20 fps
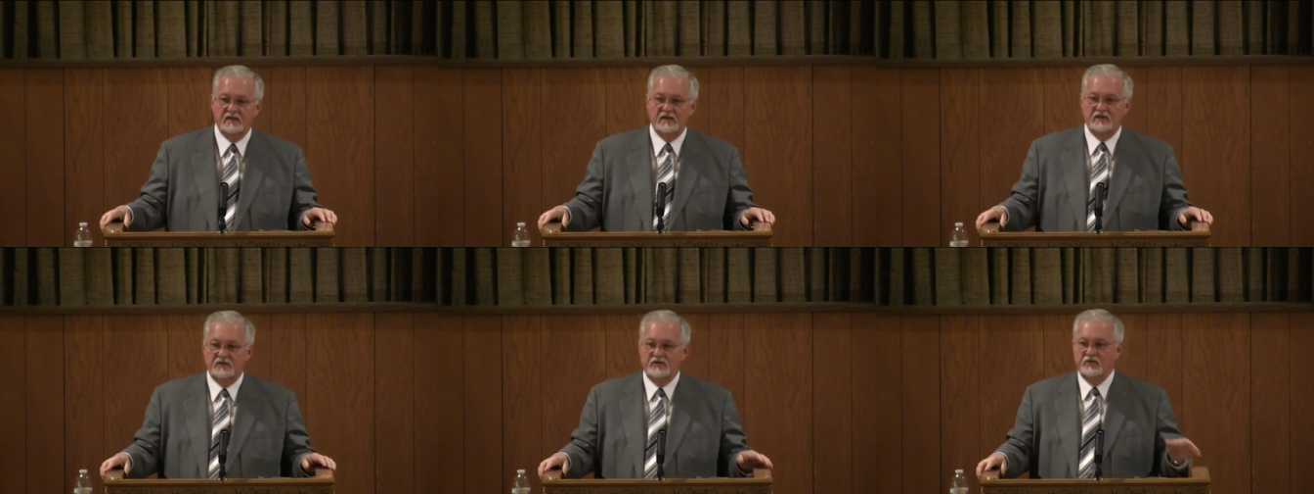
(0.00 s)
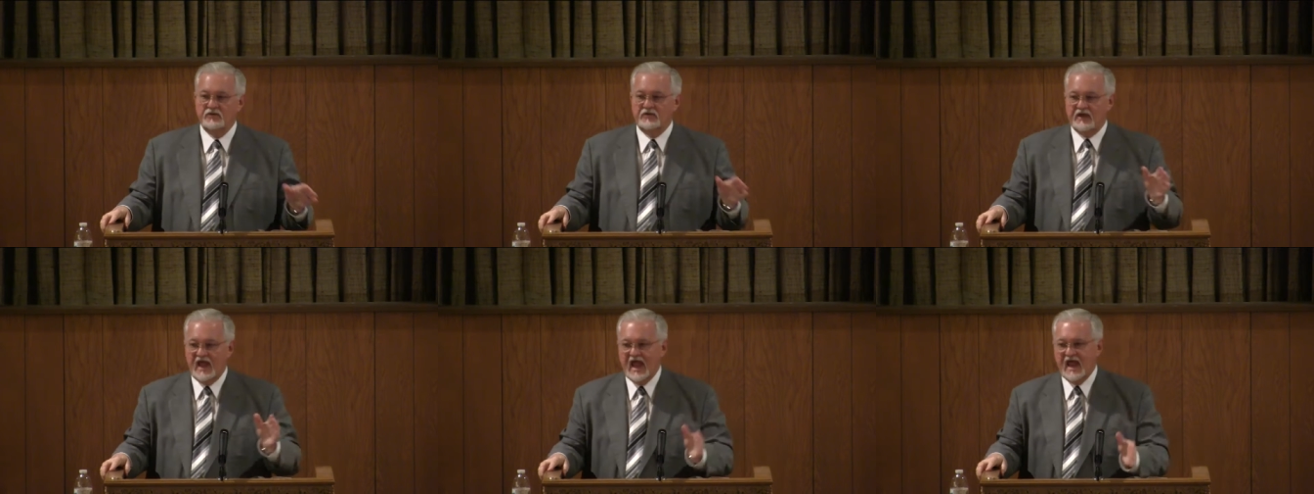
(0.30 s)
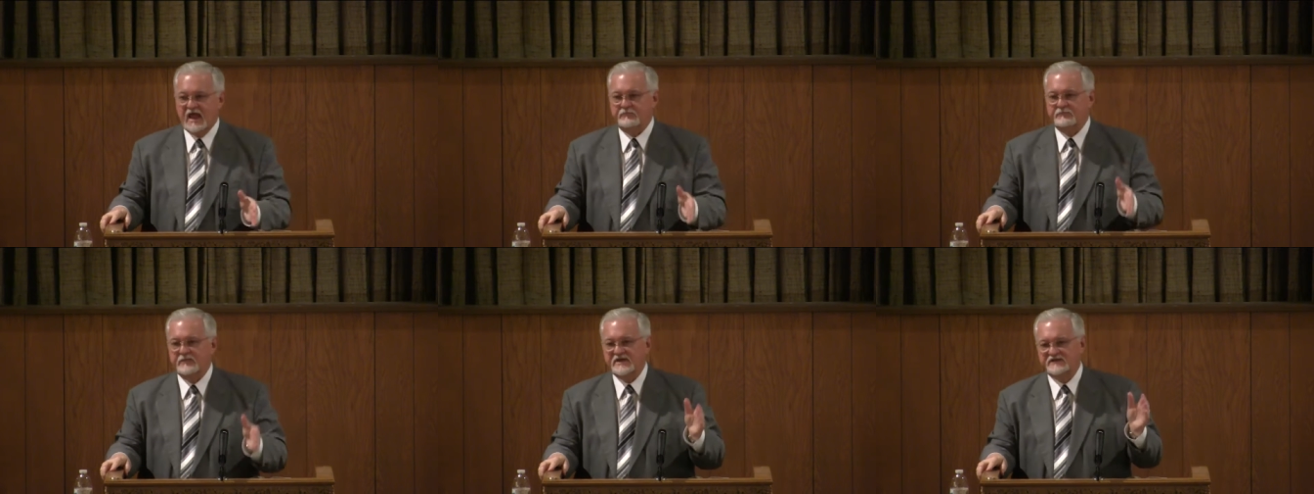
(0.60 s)
You
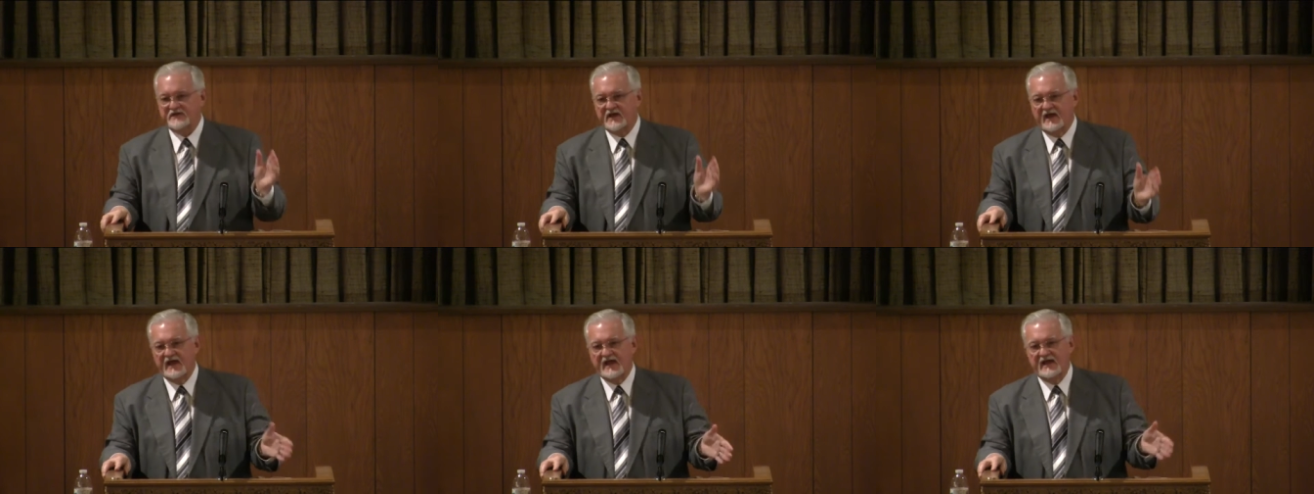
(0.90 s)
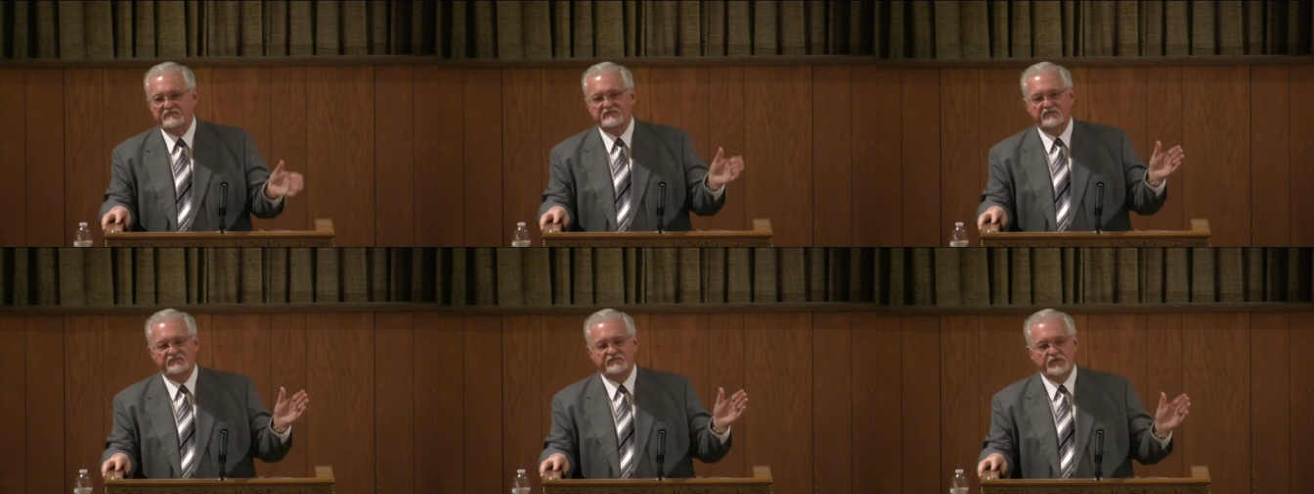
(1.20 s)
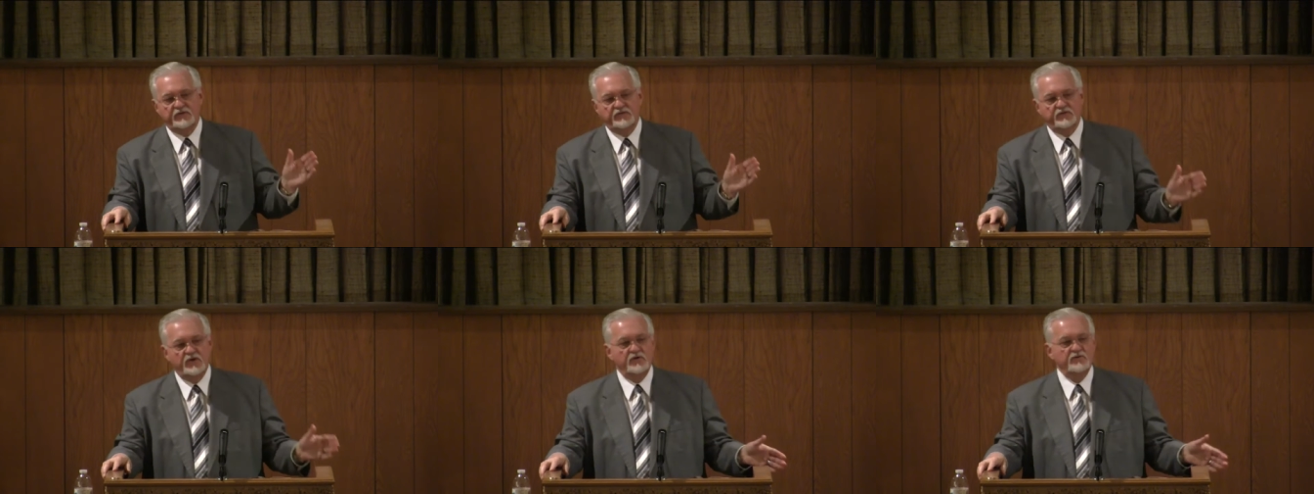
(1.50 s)
can't be saved if
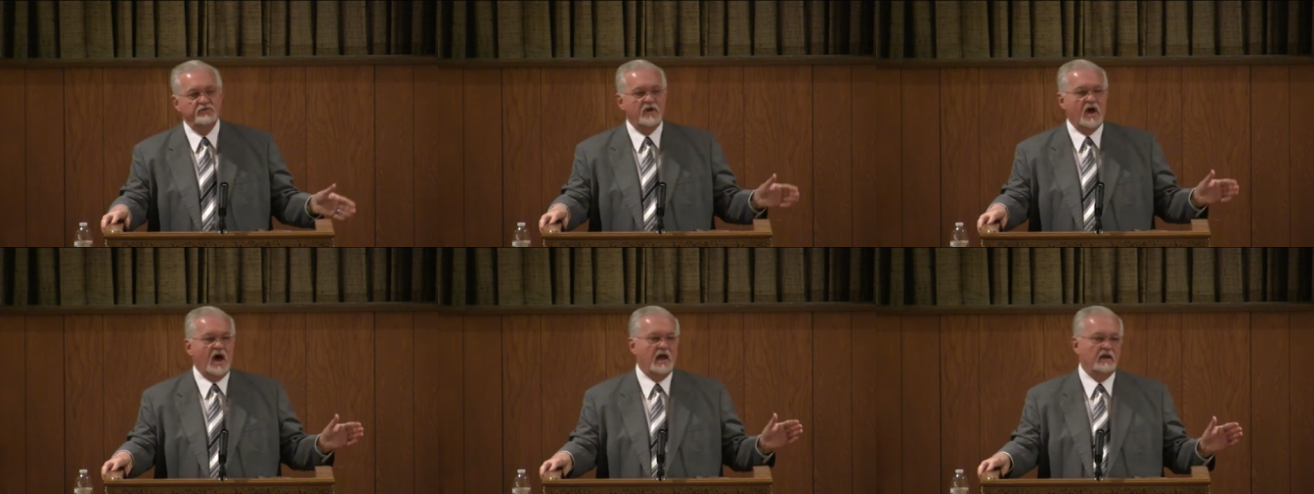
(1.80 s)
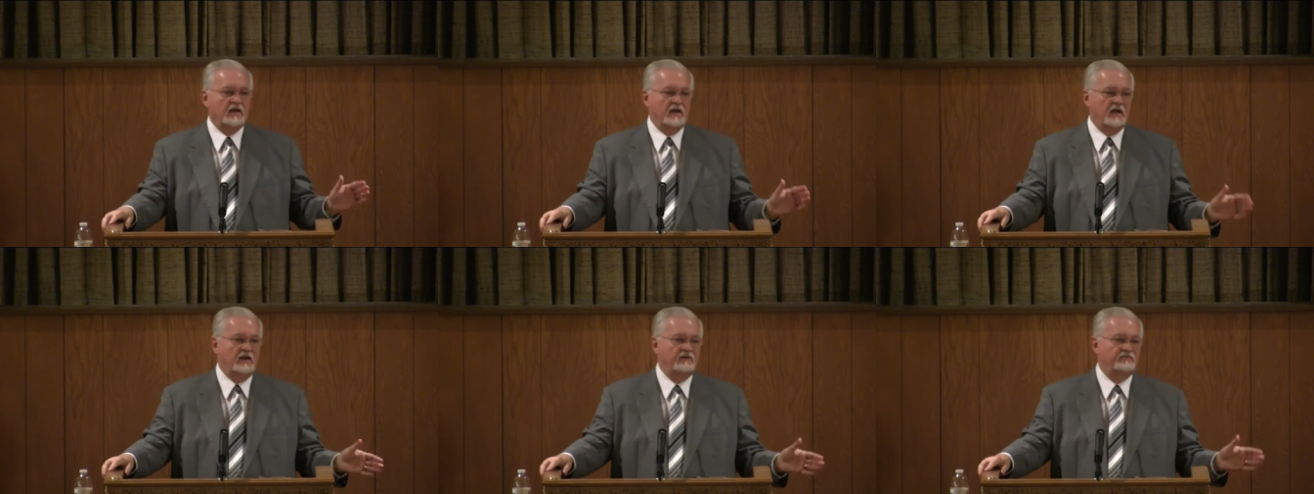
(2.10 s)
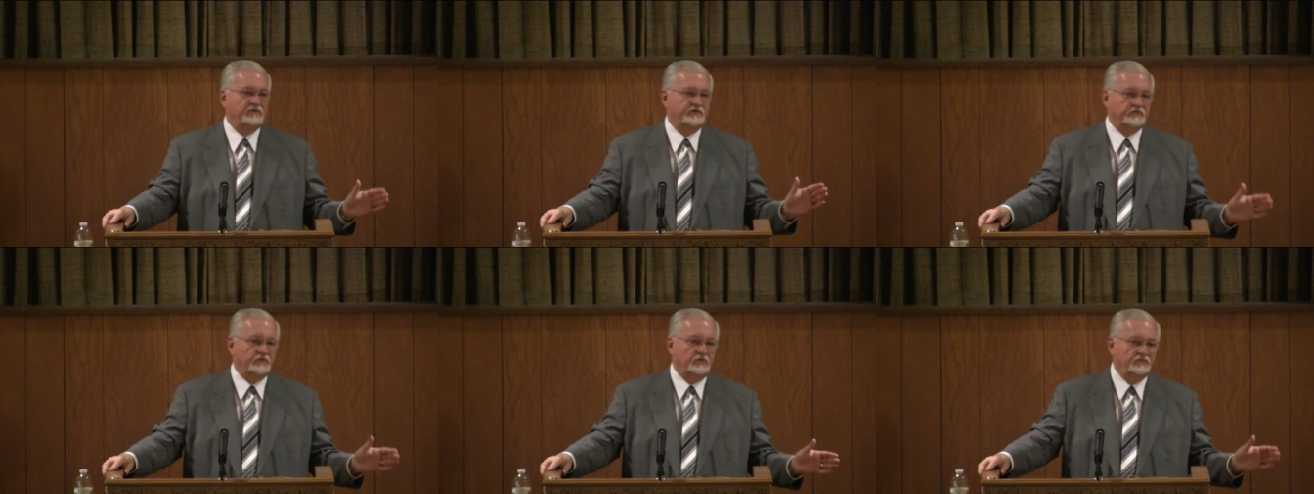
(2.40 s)
you do not love
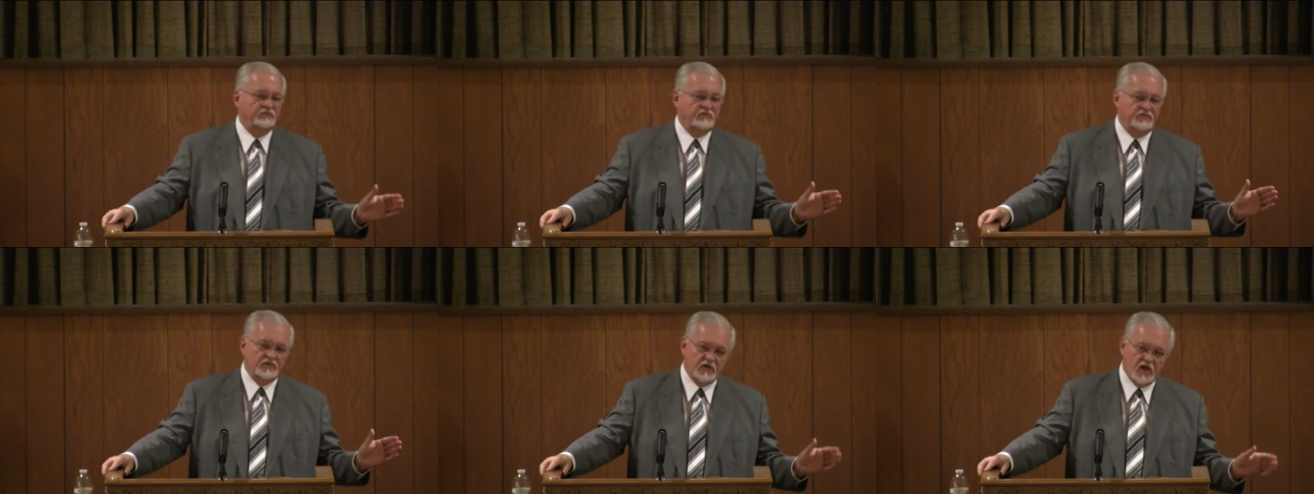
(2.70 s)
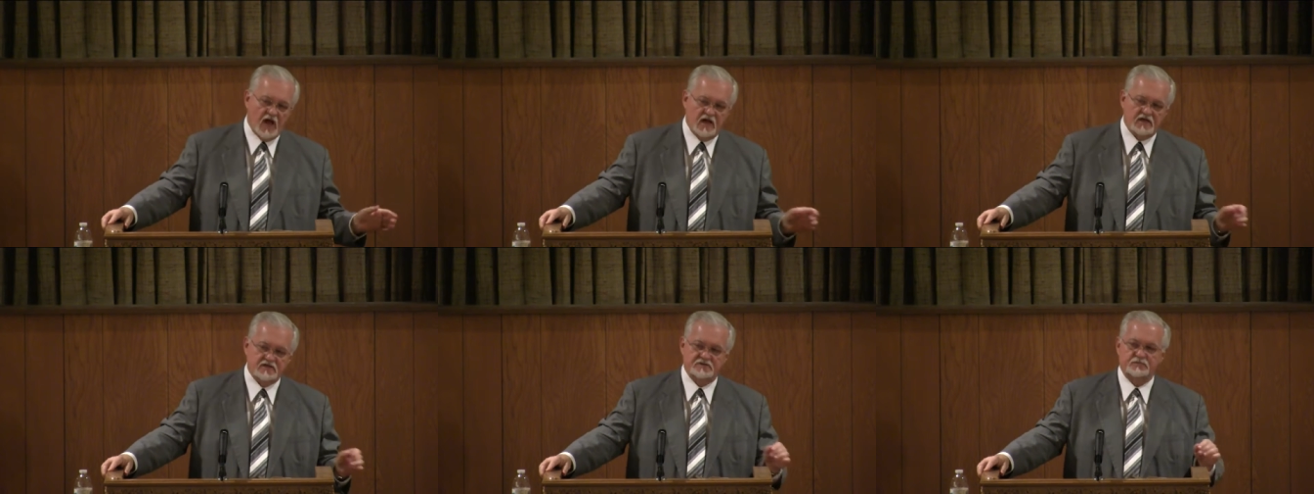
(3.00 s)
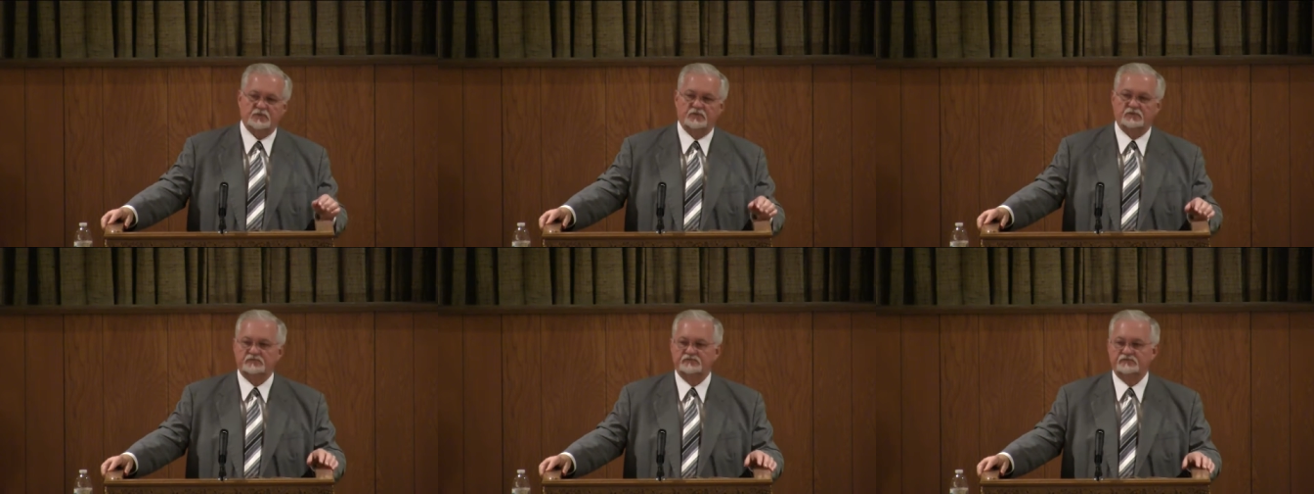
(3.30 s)
the truth of the gospel,